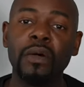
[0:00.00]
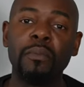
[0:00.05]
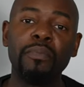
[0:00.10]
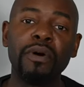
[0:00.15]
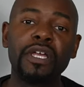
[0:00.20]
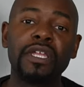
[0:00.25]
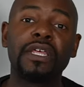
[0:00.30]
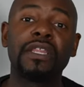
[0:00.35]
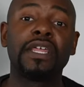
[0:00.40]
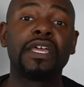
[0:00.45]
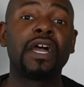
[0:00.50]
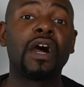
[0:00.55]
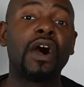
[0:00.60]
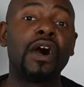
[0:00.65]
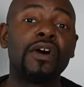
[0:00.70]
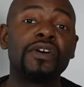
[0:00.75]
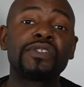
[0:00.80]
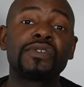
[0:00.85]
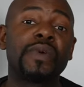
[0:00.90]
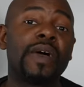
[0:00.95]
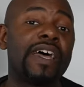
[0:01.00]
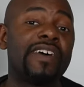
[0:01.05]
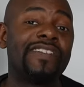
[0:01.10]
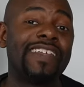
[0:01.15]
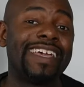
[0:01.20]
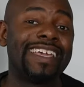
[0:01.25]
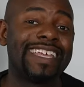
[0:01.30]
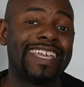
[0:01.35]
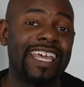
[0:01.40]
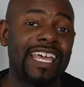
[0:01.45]
But they also have
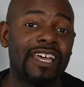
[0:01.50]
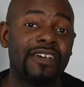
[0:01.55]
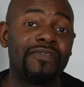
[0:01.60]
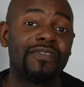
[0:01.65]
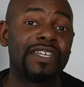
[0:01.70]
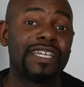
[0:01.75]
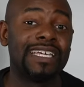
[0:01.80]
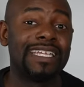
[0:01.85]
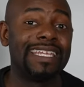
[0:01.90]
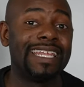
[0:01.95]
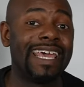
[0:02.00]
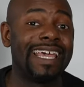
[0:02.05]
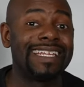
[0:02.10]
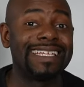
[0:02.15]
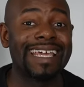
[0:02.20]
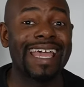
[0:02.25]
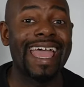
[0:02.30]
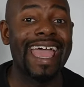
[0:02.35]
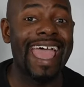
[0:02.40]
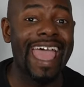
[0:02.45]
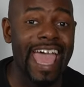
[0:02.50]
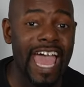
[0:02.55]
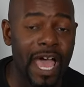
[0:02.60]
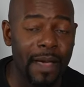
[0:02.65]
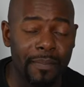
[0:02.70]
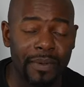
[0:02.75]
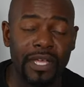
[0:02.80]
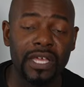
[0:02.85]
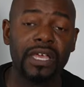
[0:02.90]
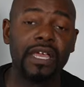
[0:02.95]
that Kef Connect
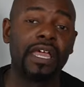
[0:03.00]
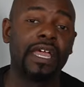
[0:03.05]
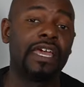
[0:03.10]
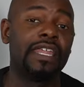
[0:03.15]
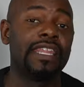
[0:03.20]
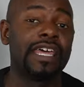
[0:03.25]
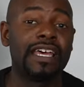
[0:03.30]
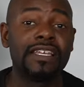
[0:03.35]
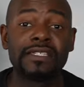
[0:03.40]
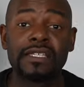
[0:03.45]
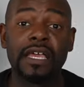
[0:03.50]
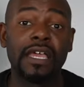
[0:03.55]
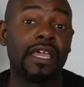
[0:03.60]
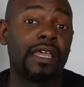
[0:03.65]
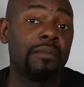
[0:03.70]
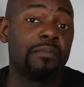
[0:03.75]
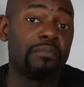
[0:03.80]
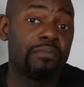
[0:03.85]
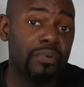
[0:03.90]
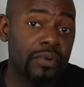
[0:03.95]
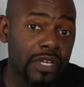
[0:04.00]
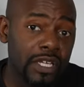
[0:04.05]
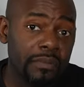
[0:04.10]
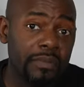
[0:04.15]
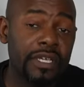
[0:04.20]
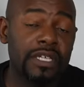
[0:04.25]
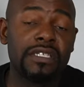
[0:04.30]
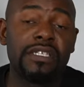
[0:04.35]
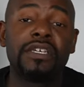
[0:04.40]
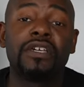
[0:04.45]
app, and that's a pretty
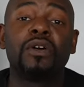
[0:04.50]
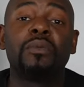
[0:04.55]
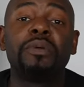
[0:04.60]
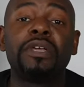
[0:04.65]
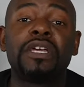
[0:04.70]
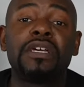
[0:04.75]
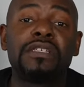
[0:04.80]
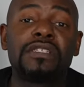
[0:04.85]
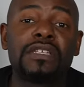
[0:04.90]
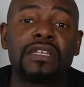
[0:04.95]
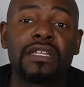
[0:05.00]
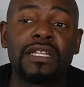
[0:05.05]
big deal because it